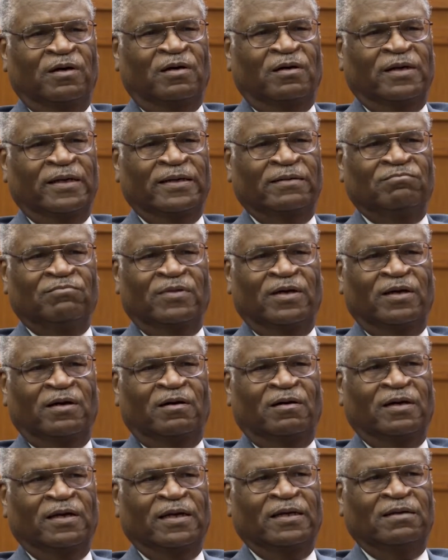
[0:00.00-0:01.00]
are
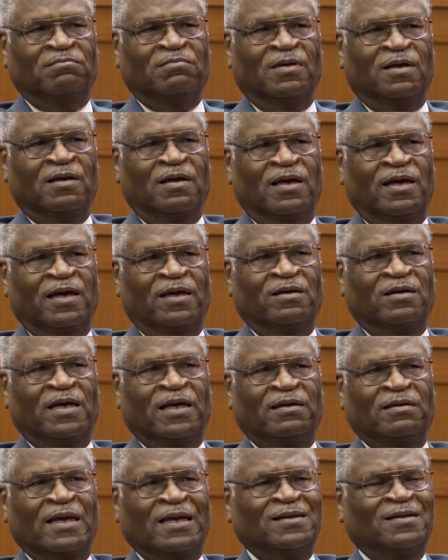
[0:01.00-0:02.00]

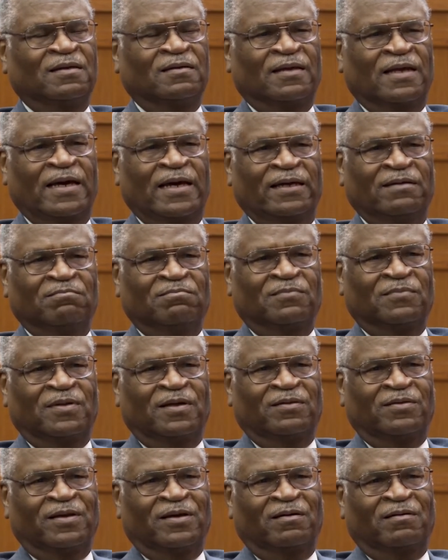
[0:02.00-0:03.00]
a delight.
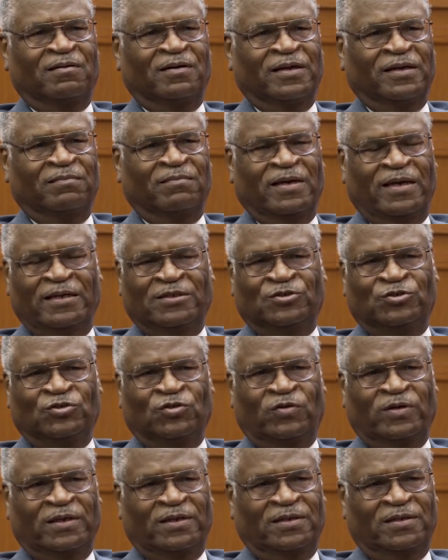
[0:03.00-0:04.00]
They are a
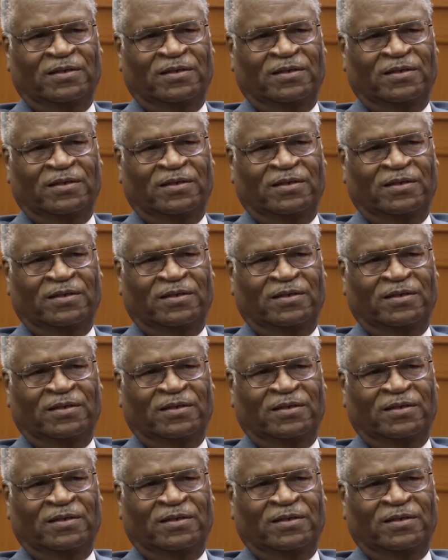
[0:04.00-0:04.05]
joy.